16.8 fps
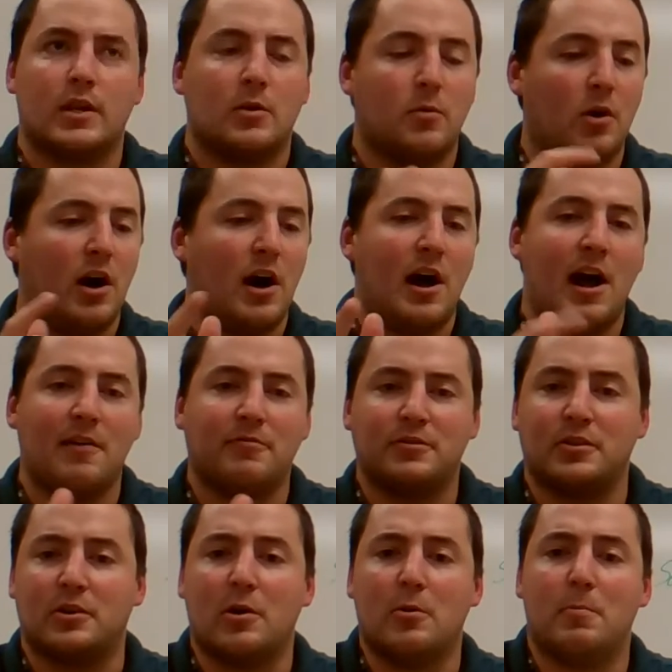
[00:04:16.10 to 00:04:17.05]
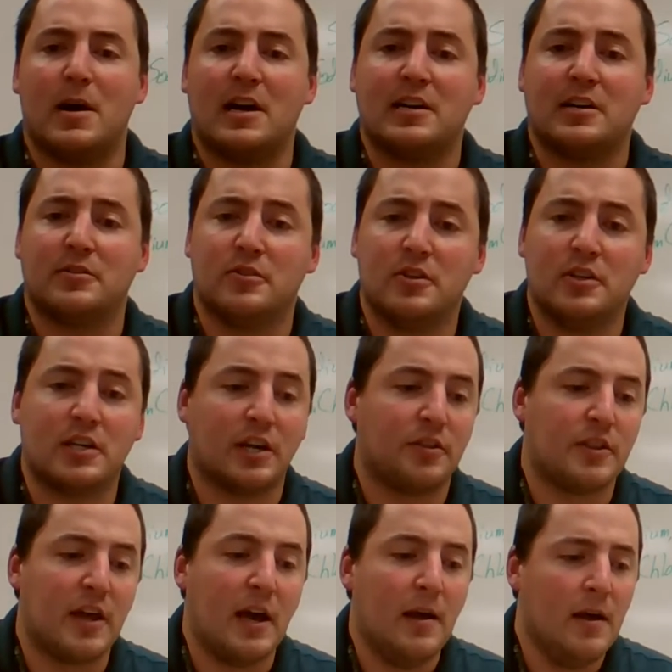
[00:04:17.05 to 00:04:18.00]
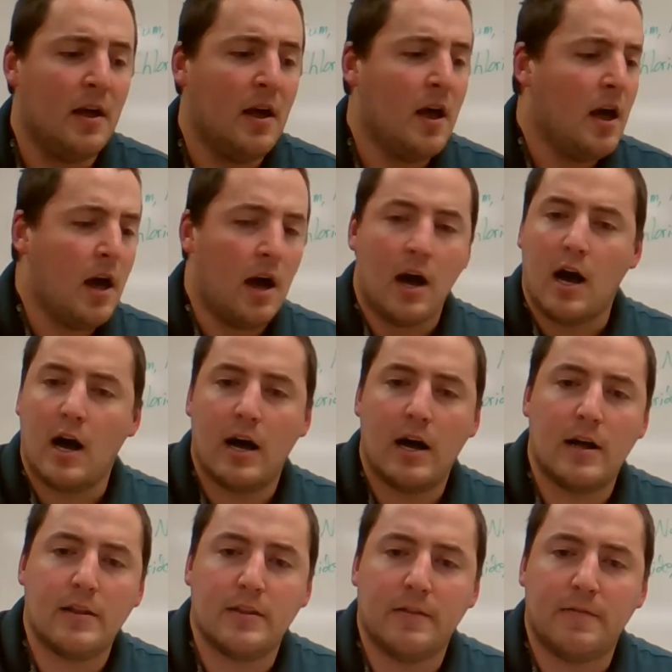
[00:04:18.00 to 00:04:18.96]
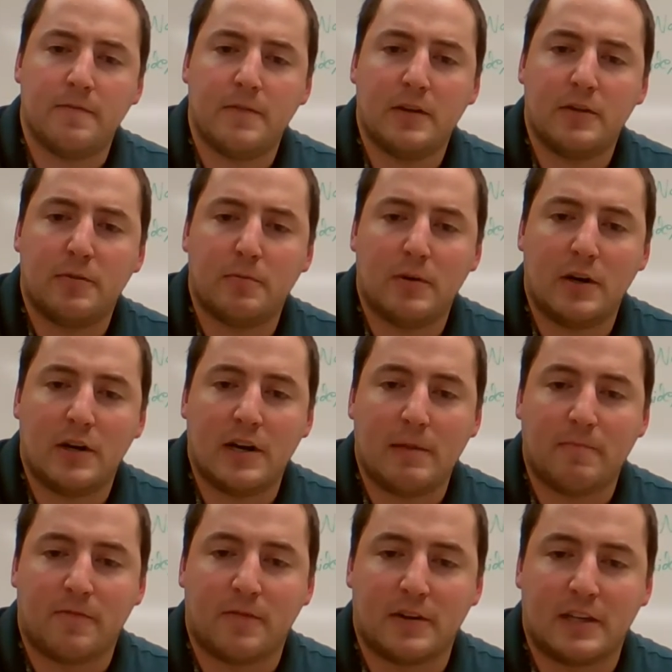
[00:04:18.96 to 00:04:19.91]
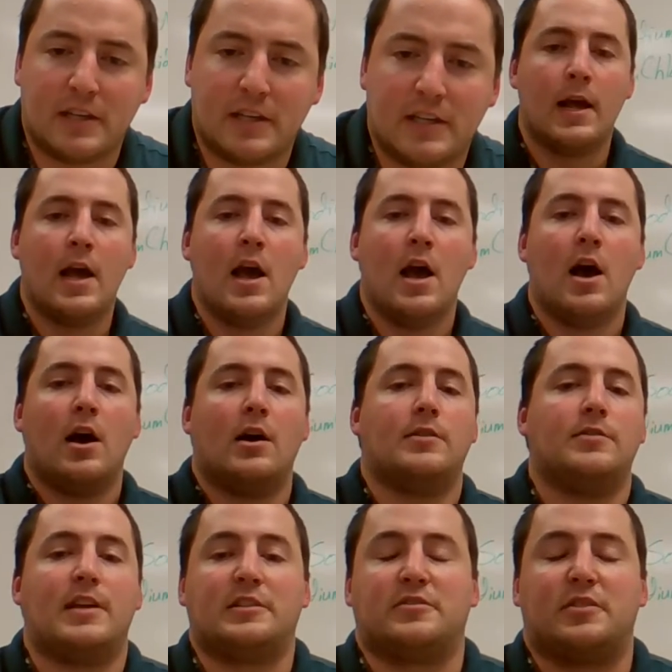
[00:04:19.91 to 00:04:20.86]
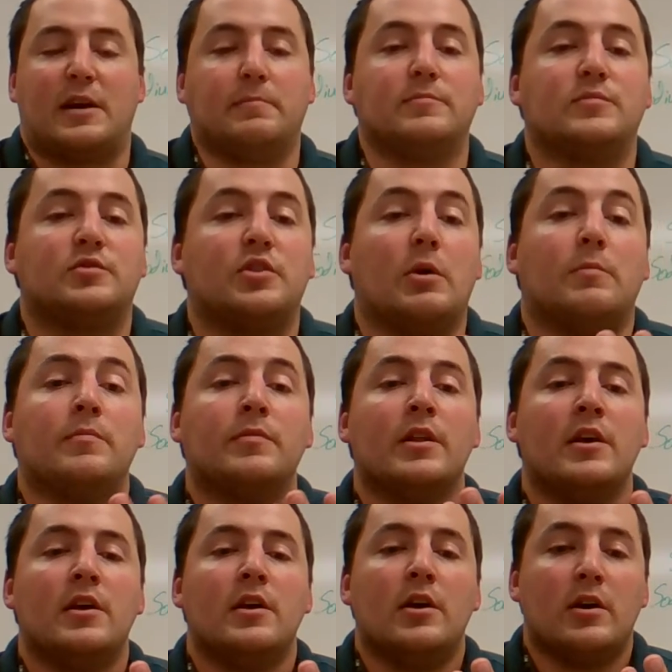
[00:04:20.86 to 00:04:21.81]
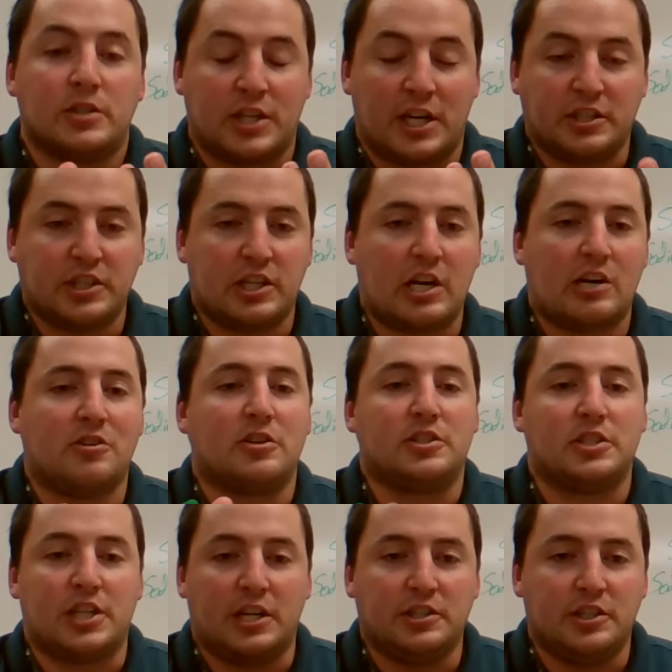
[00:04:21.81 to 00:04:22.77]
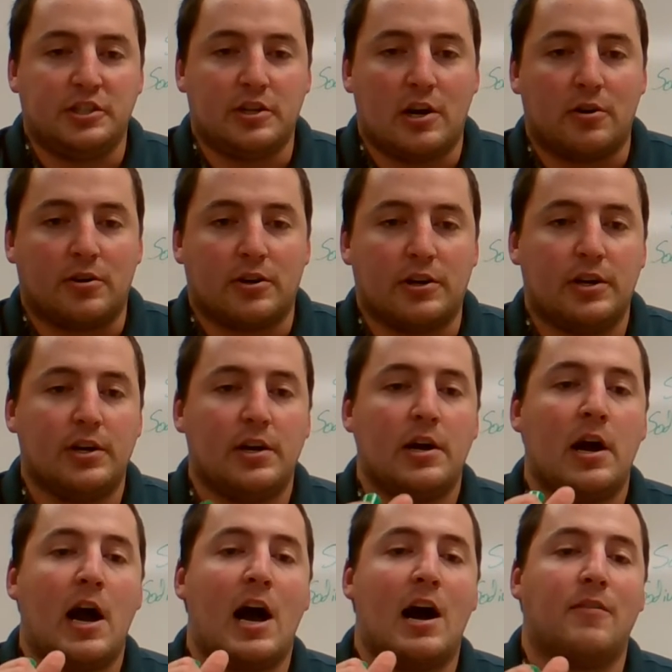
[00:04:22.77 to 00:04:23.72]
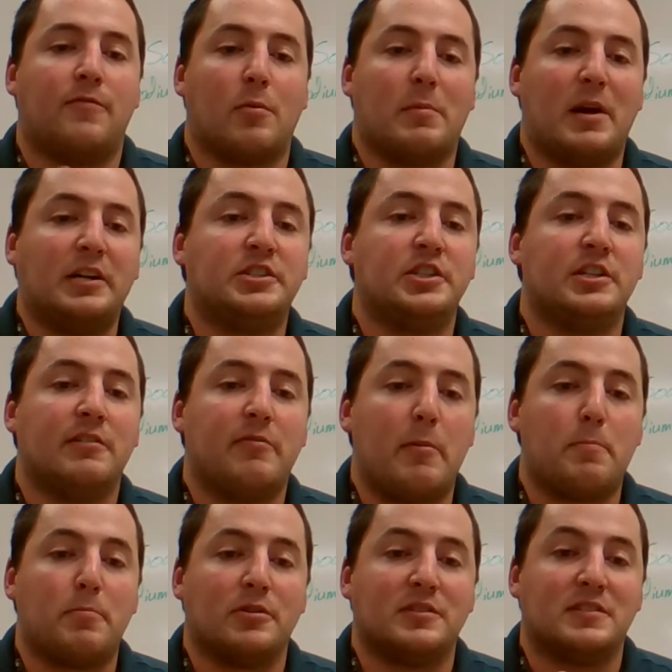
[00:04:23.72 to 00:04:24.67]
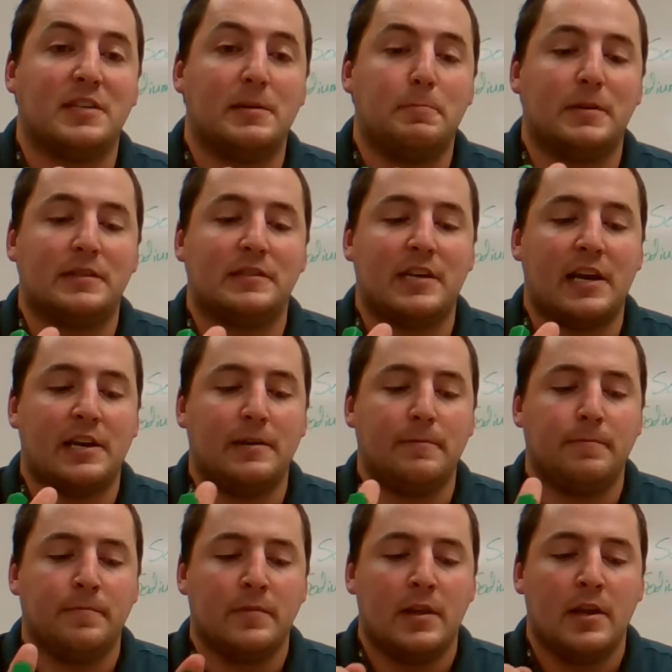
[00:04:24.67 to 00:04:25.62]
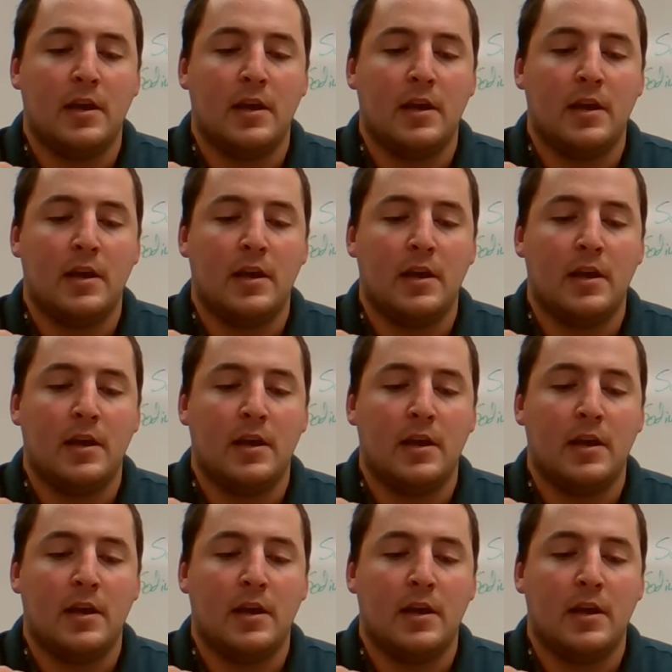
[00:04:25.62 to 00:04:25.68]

Well, I have to go back and look at that. The 5th one, that's right. So change in color, change in odor, formation of a precipitate,